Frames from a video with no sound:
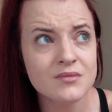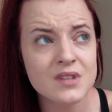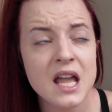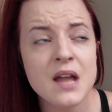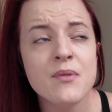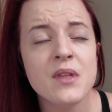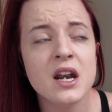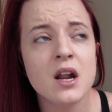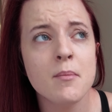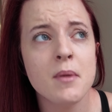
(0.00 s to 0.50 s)

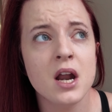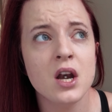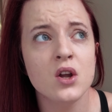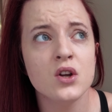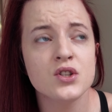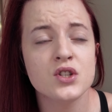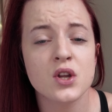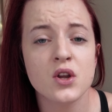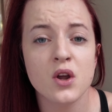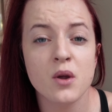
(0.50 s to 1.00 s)
And then I might
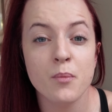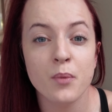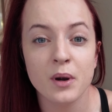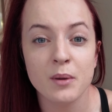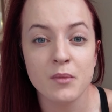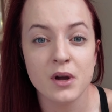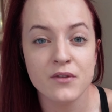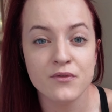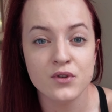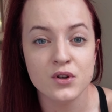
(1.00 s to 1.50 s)
look to
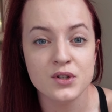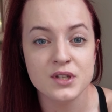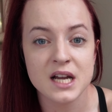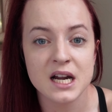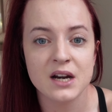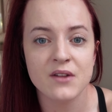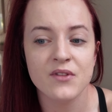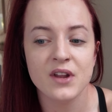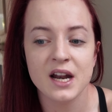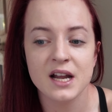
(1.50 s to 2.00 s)
bring my food
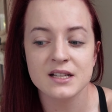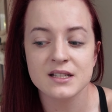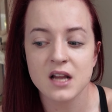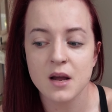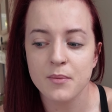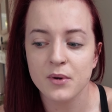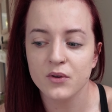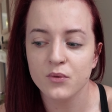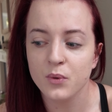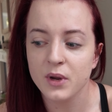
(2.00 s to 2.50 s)
down in the next
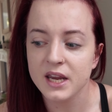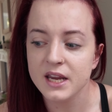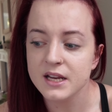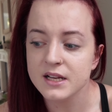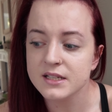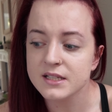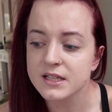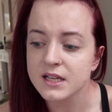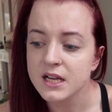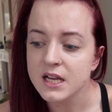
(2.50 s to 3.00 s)
couple of
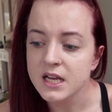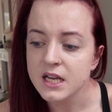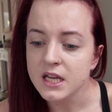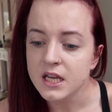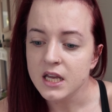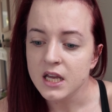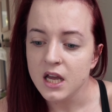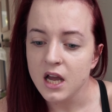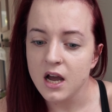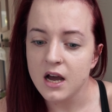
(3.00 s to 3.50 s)
weeks.
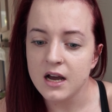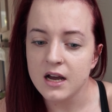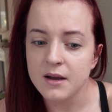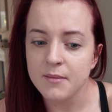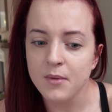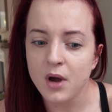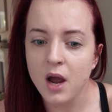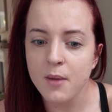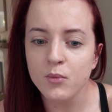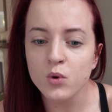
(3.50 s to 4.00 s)

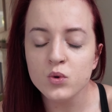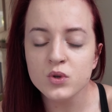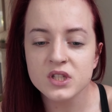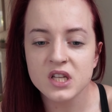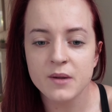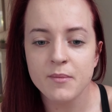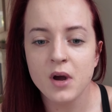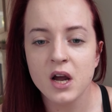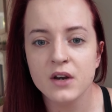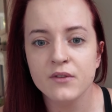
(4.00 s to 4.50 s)
I'm
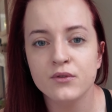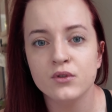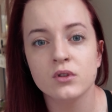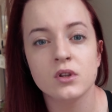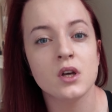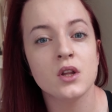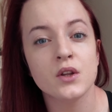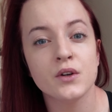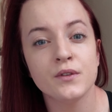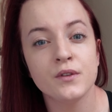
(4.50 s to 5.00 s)
also mindful
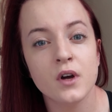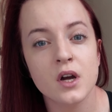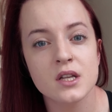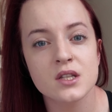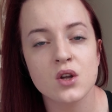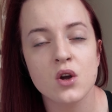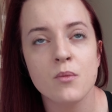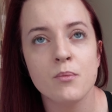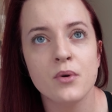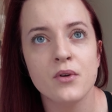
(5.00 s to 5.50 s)
that the
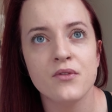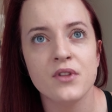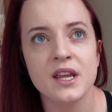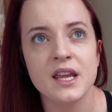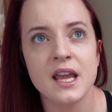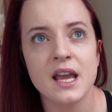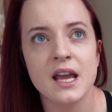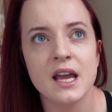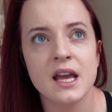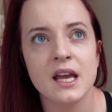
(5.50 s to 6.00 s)
first comp of the
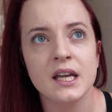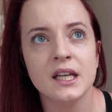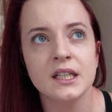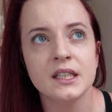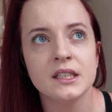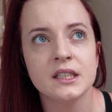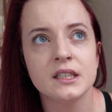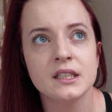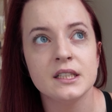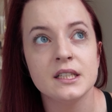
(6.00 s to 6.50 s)
year,
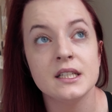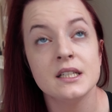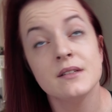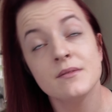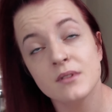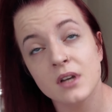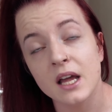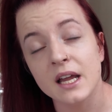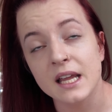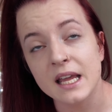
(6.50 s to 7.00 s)

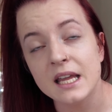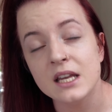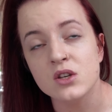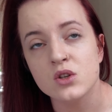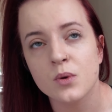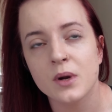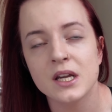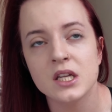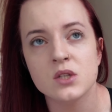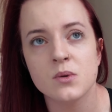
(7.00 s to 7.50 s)
like in
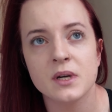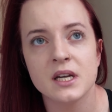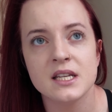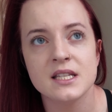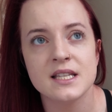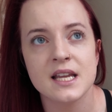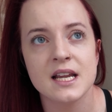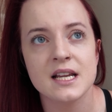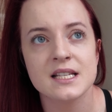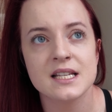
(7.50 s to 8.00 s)

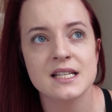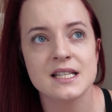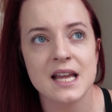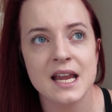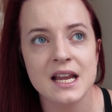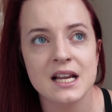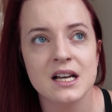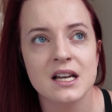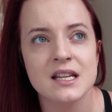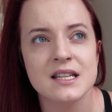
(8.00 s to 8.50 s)
2026, is
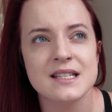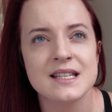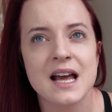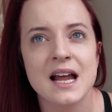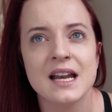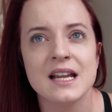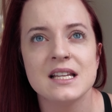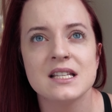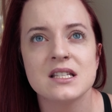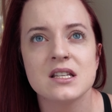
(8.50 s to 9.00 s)
England's,
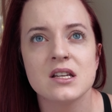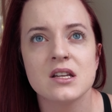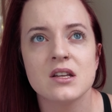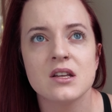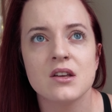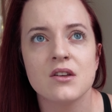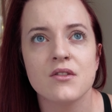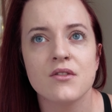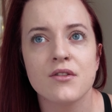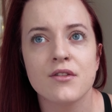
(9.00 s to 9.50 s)
and it's
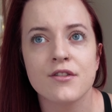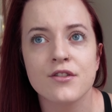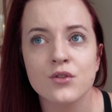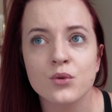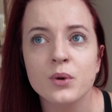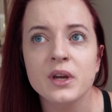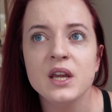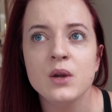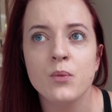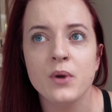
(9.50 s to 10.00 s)

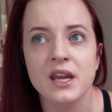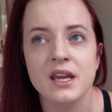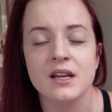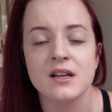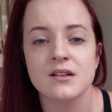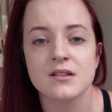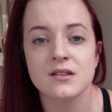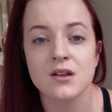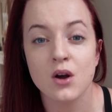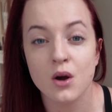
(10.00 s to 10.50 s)
3
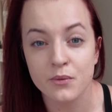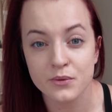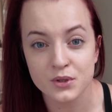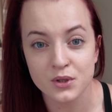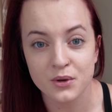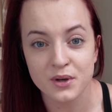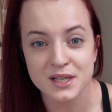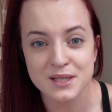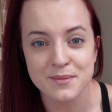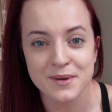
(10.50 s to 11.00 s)
weeks after
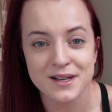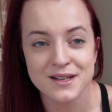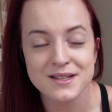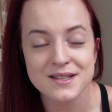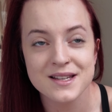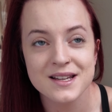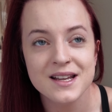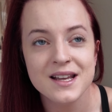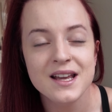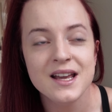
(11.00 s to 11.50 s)
Christmas,